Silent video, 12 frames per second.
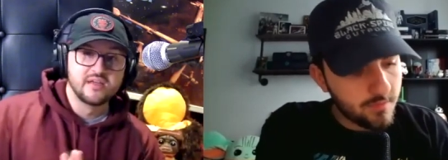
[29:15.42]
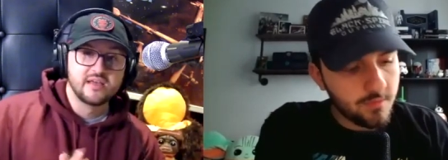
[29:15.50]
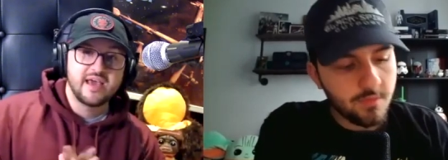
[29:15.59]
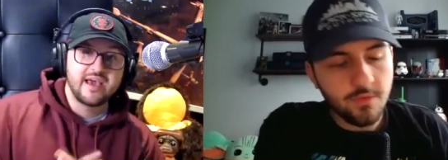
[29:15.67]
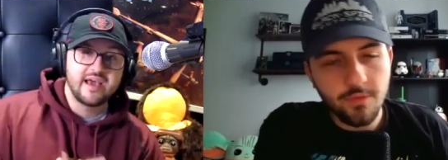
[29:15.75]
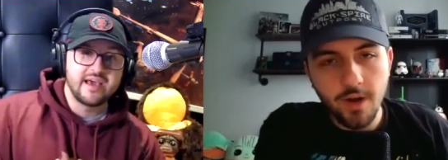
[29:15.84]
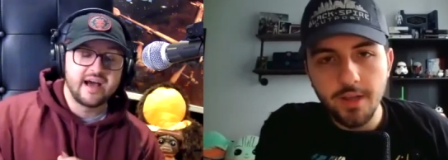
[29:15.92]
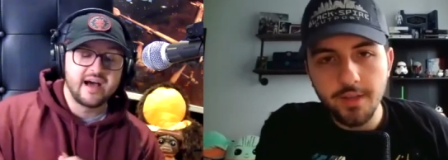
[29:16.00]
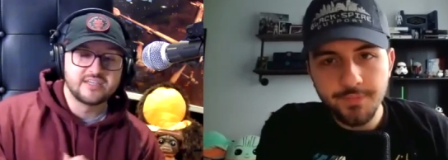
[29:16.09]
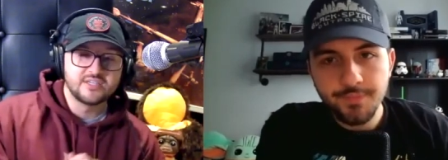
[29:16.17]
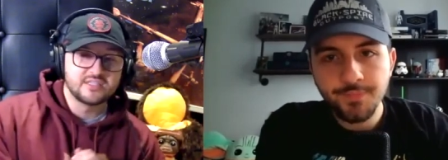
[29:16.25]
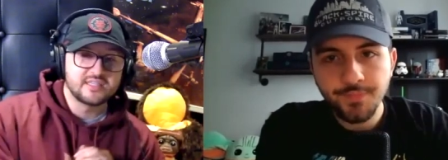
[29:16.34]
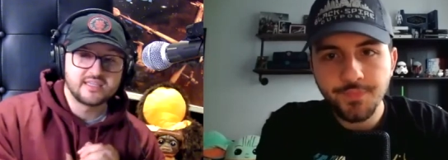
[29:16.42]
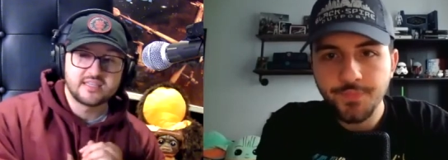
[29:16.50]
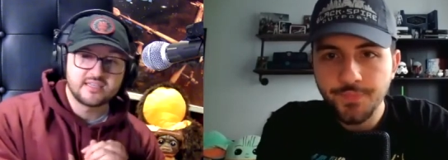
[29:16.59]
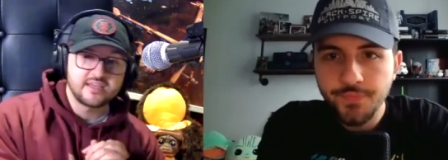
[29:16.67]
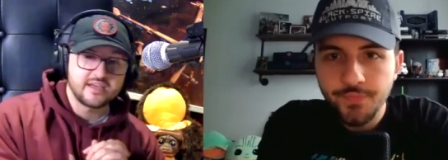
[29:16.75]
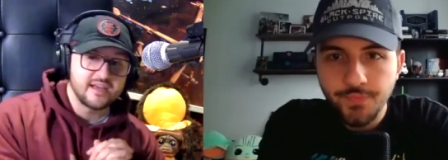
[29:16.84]
Speaker 1: And right. I just think that they're
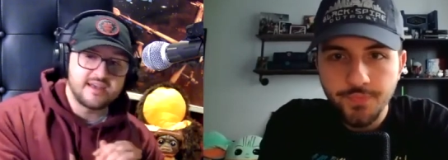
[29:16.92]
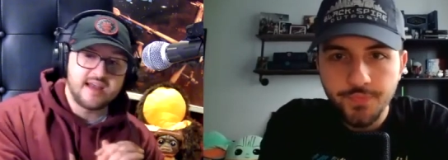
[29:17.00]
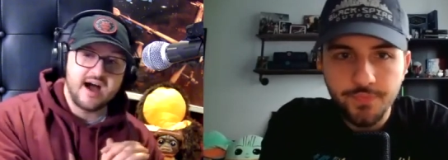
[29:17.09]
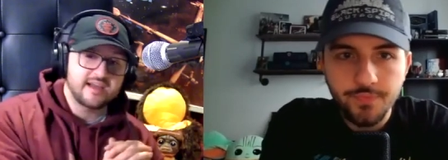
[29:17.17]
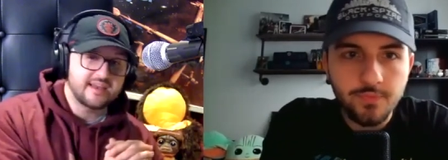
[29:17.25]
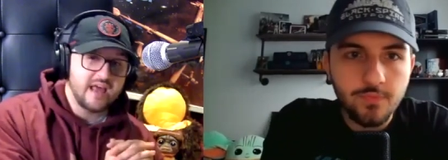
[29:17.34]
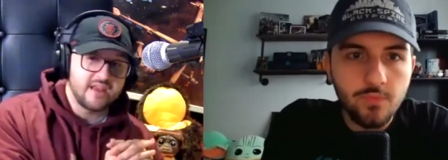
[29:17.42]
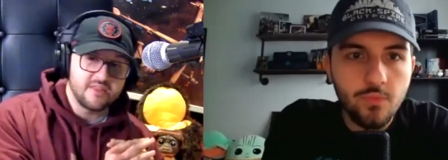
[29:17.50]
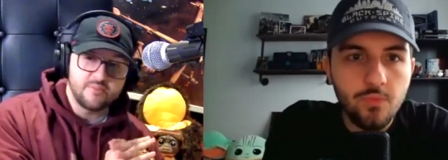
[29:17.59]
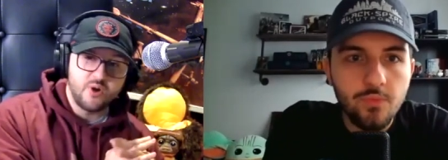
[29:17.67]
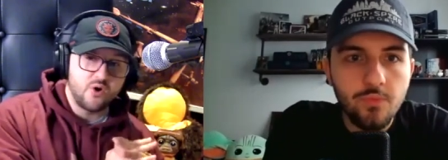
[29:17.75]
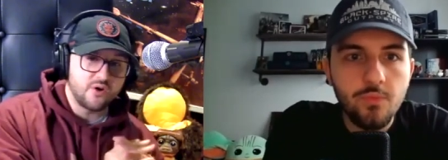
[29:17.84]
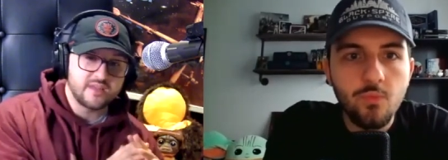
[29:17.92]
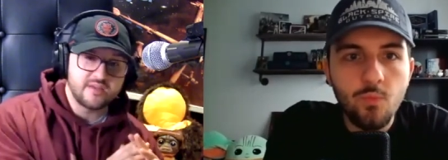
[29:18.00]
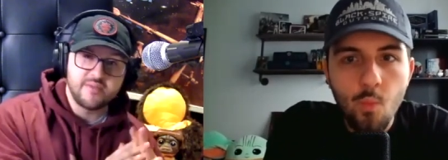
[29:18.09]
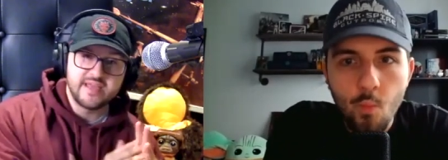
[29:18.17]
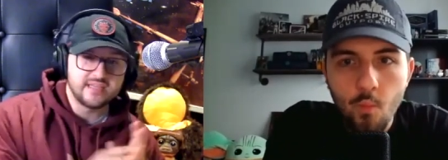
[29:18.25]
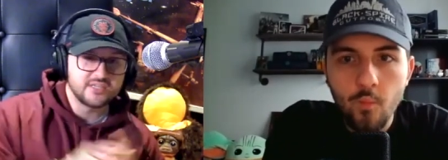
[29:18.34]
going to knock it out of the park and
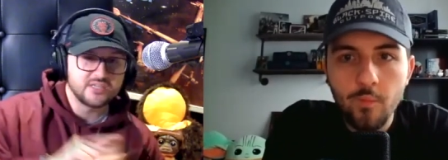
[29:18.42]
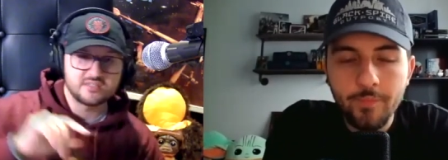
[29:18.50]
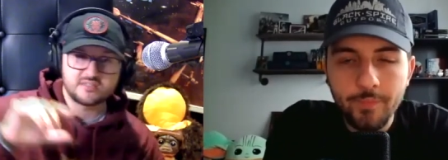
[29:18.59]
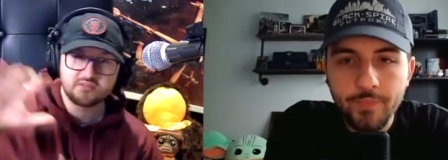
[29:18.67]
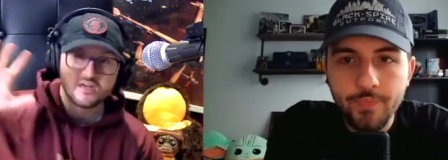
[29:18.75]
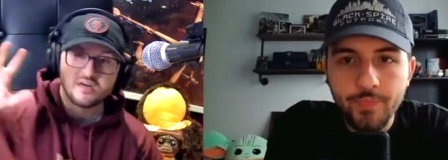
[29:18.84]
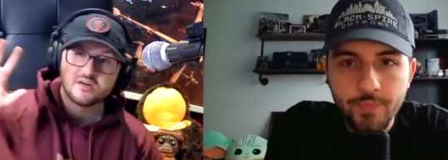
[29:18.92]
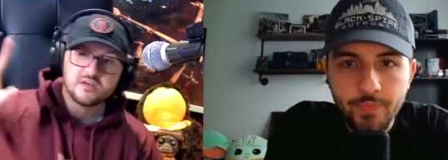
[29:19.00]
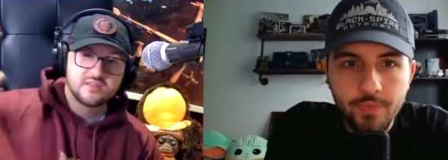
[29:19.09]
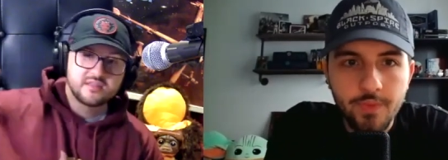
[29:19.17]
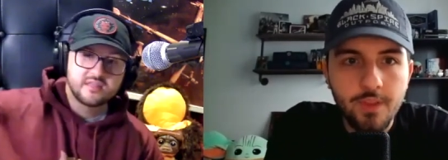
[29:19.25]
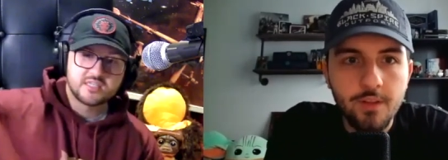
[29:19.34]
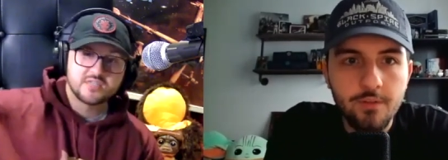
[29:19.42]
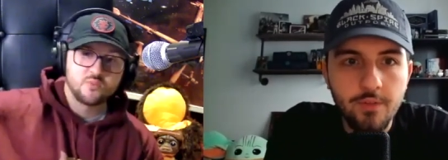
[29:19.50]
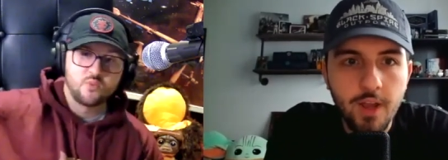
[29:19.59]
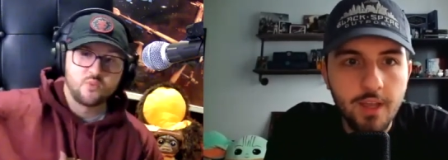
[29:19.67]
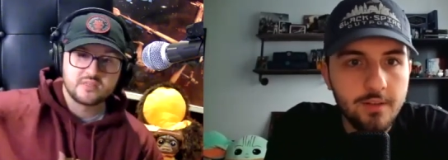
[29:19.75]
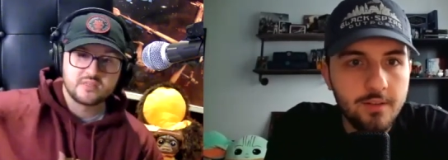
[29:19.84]
make it just, you know, this is
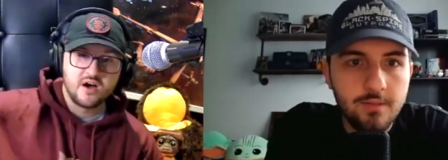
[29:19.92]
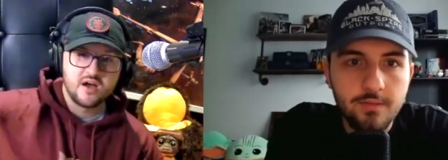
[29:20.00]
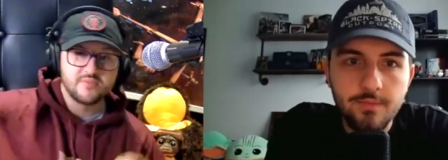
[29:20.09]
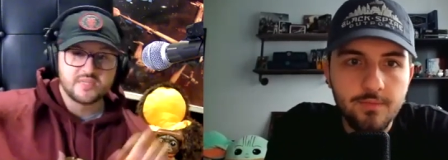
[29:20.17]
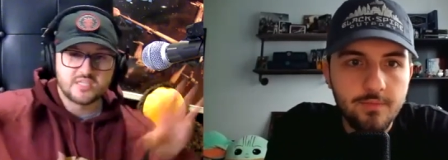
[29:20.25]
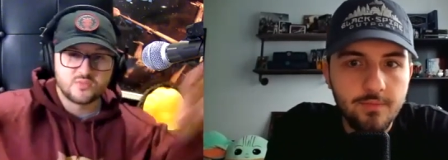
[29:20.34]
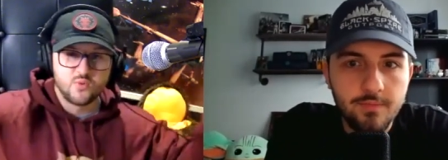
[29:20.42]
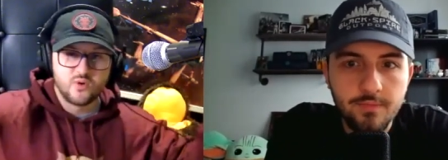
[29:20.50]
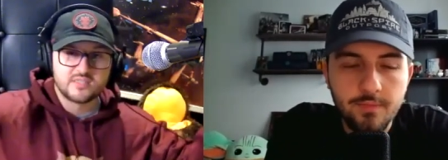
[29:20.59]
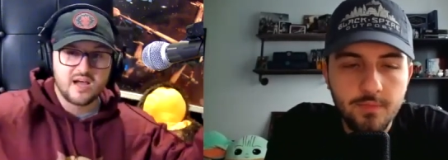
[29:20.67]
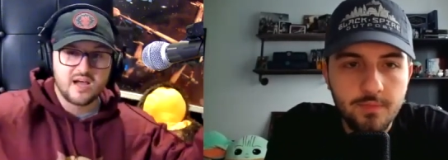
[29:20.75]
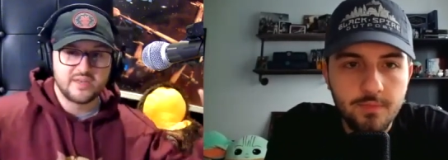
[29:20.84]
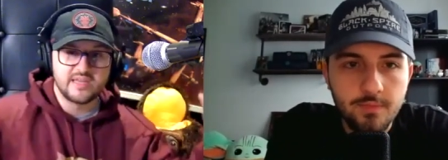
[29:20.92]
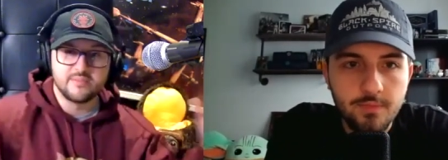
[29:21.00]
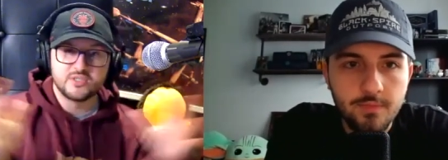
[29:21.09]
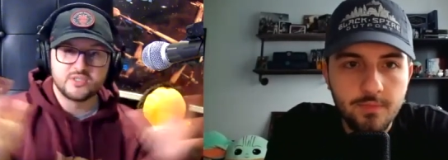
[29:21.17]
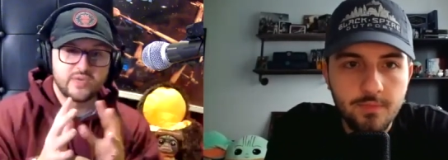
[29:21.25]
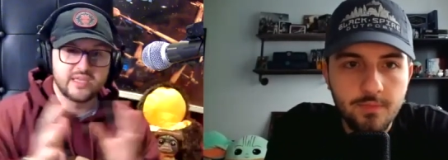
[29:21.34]
one time. And in
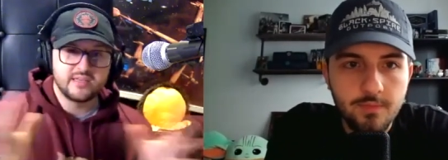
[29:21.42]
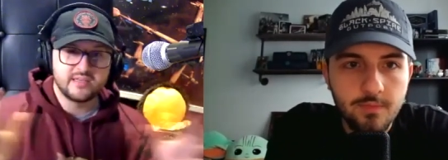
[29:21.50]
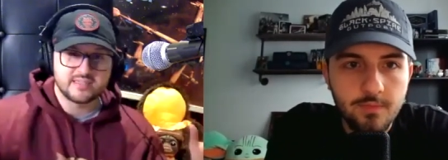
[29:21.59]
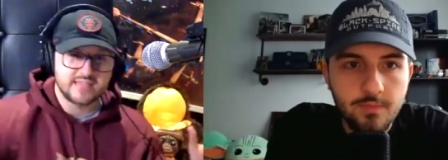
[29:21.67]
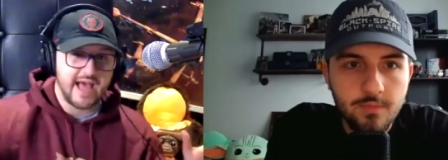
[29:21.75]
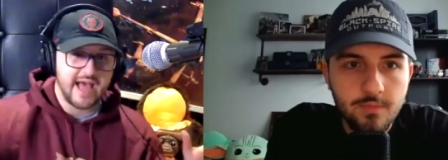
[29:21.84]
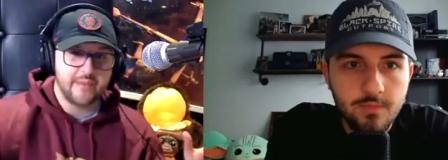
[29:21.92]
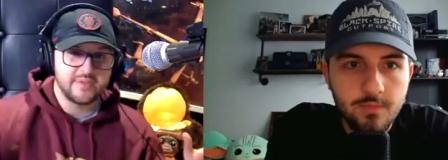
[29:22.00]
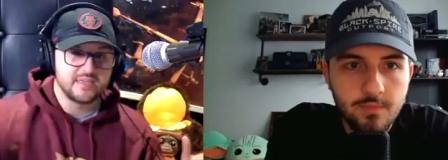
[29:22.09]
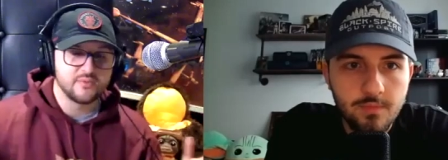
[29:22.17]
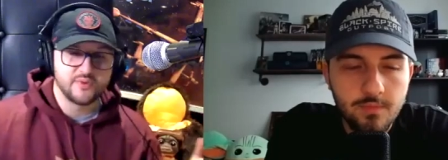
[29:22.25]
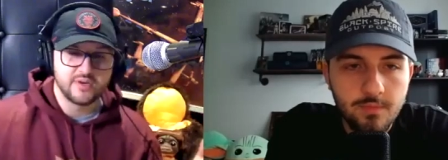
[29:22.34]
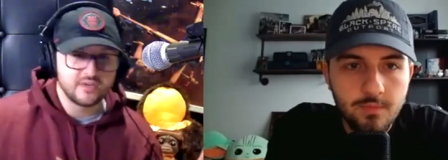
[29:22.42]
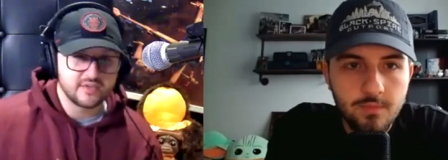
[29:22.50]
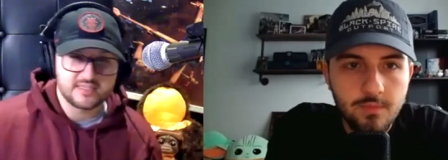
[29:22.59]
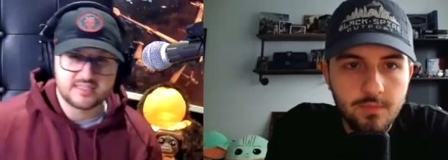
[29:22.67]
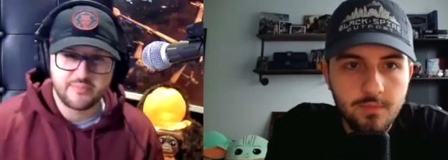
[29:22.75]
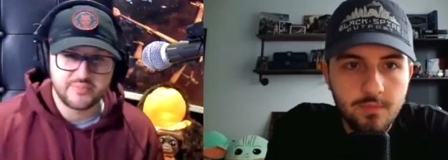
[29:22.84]
between this happened and we're going to
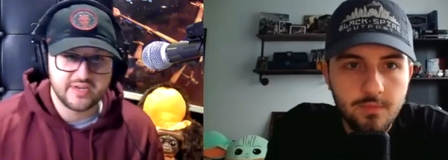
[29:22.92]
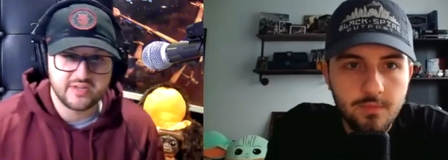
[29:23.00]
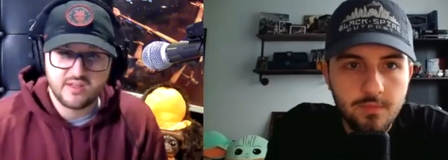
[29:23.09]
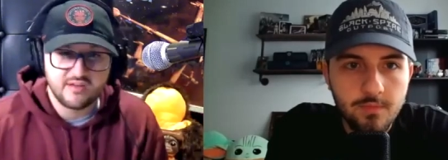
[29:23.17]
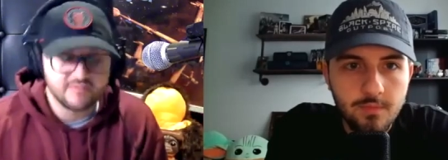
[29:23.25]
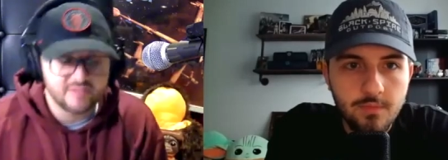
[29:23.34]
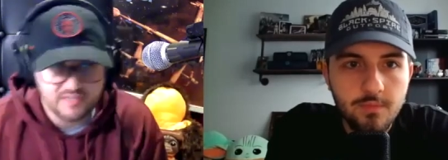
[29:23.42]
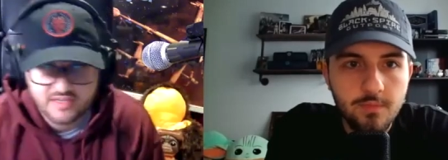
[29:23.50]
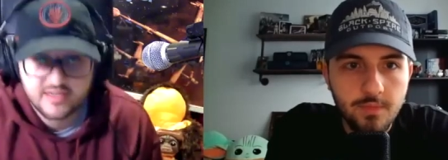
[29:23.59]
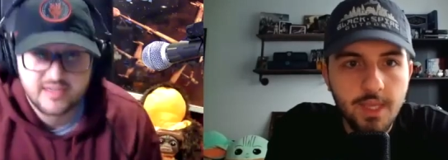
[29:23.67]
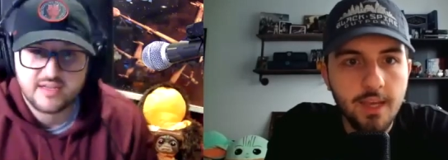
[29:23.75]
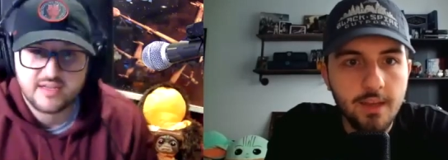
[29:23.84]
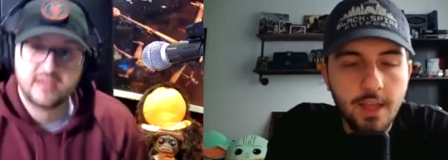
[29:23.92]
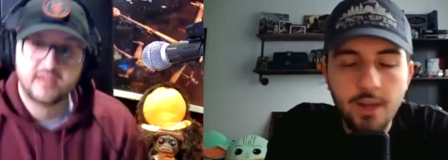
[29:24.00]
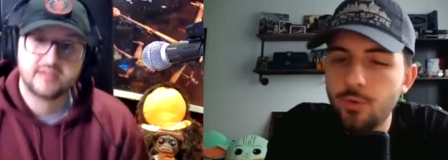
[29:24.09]
accept it and love it. Yeah. And who